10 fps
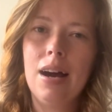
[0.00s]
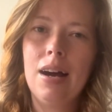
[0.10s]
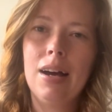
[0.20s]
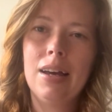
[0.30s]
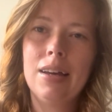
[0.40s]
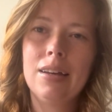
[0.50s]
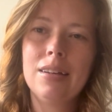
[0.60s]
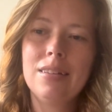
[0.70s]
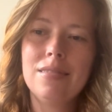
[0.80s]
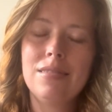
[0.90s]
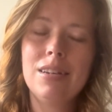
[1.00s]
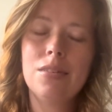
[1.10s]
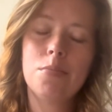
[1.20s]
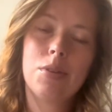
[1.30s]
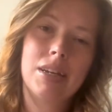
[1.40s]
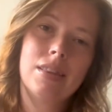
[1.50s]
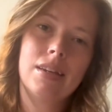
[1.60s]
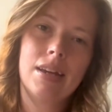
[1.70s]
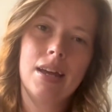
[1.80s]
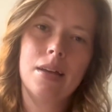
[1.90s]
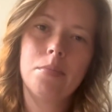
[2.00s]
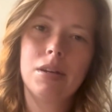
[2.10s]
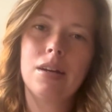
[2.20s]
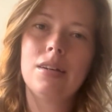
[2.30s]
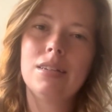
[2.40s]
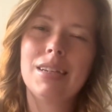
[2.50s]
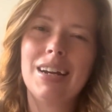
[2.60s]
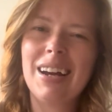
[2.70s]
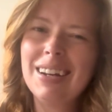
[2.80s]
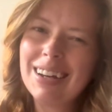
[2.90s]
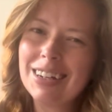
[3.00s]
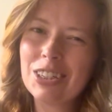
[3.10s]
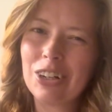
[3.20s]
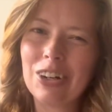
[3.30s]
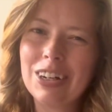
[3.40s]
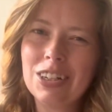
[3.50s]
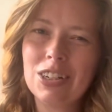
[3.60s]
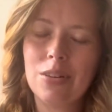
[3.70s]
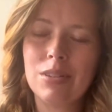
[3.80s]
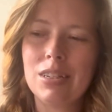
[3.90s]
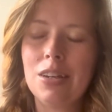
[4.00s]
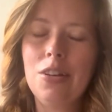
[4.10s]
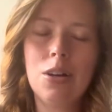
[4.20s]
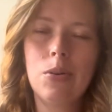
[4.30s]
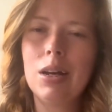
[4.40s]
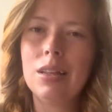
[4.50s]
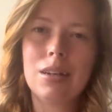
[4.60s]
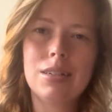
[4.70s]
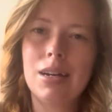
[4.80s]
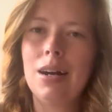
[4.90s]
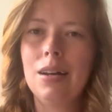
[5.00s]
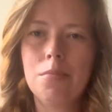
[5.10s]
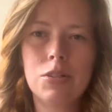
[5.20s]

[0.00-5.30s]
I didn't plant it again because I kind of got discouraged, and I was like, it died.